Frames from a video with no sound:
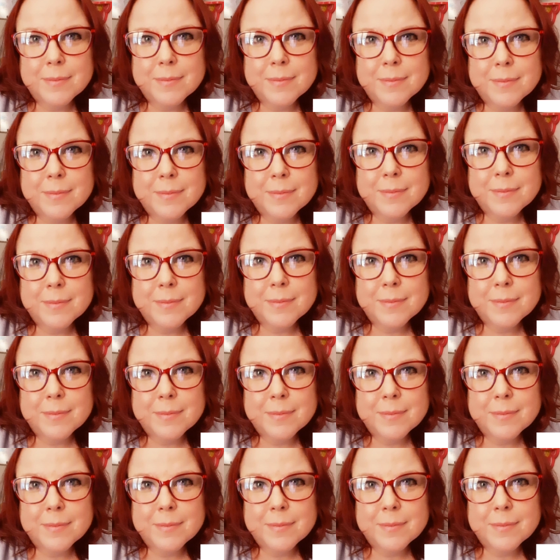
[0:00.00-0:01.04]
and
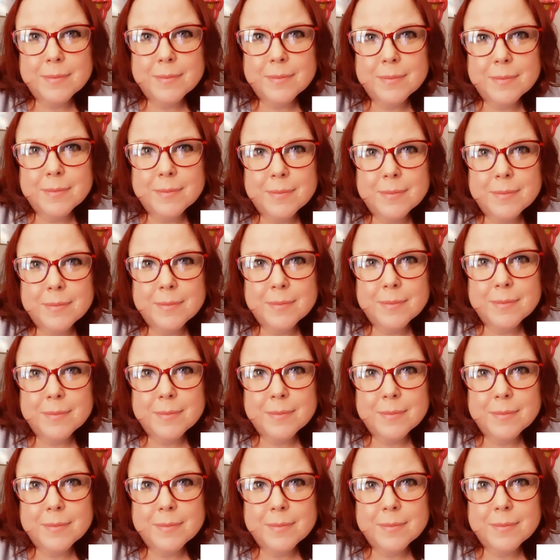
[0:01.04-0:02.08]
seeing how it
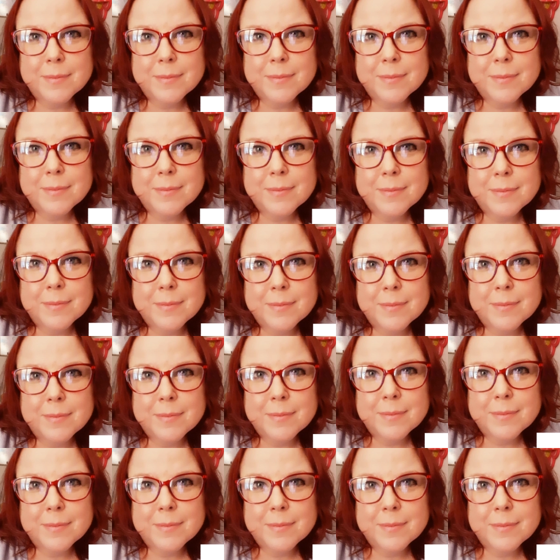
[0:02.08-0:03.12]
smoothed out
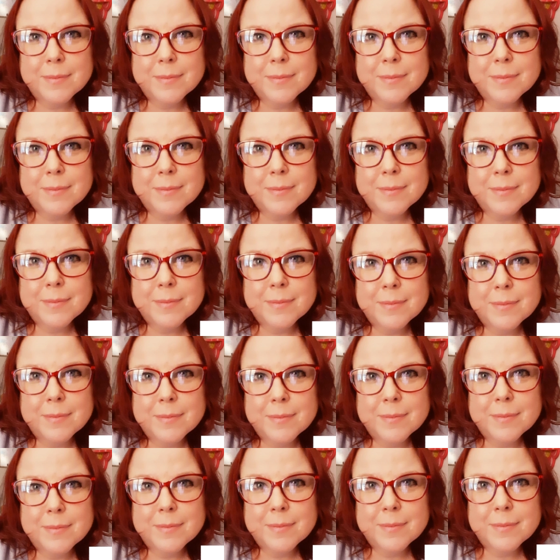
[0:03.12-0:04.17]
and how
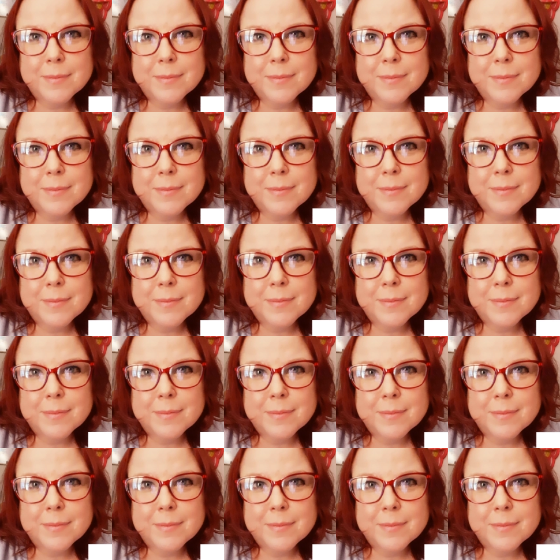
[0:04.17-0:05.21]
how it got
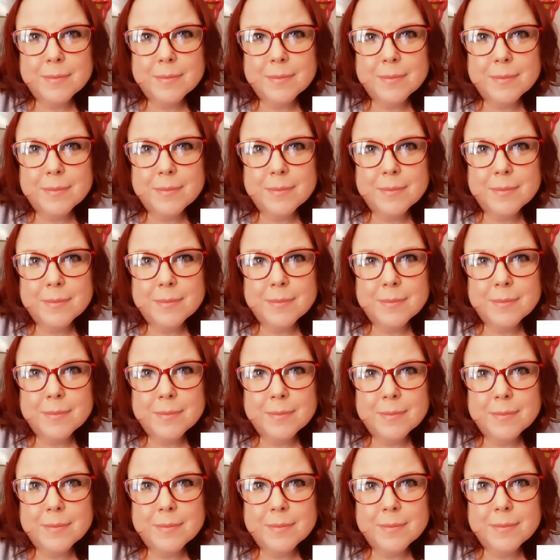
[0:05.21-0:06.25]
easier to
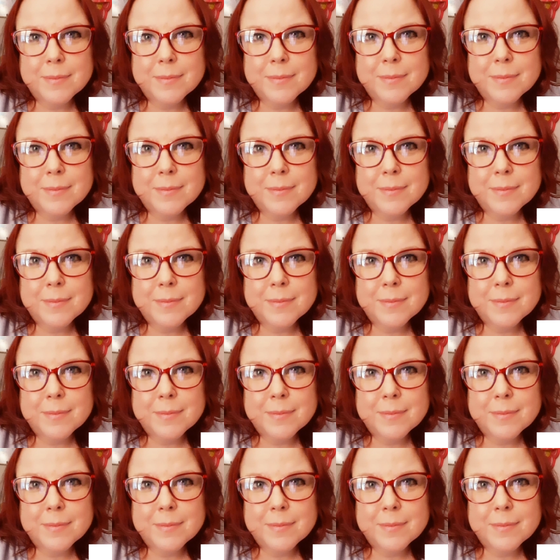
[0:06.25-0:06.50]
walk